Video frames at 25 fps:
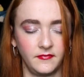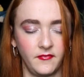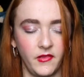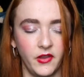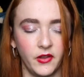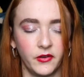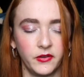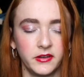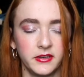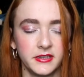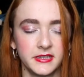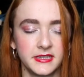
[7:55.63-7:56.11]

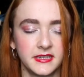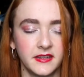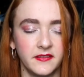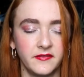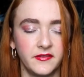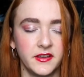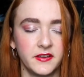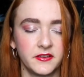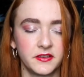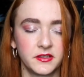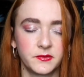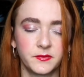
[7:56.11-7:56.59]
Notice if
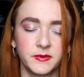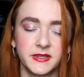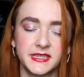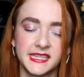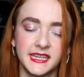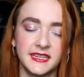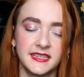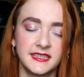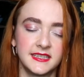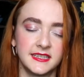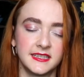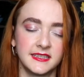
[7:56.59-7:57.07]
there's
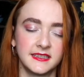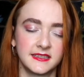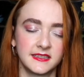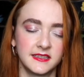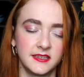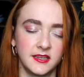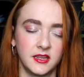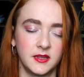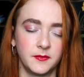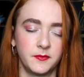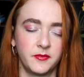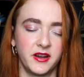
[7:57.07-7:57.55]
resistance
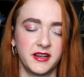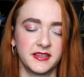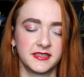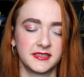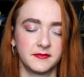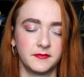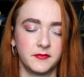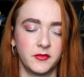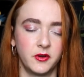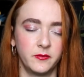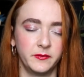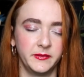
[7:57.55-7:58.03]
to the
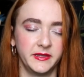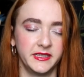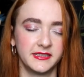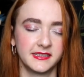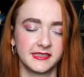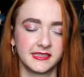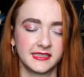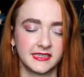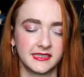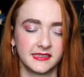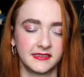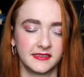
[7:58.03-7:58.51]
present
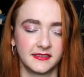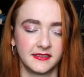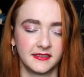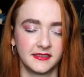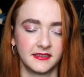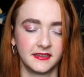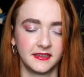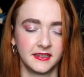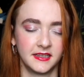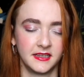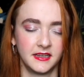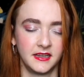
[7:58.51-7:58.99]
moment.
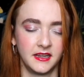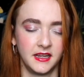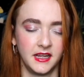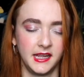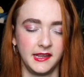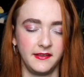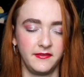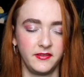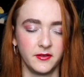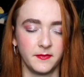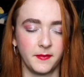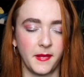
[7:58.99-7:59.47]

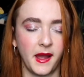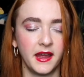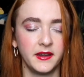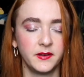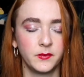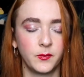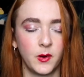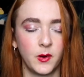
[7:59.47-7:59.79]
If your mind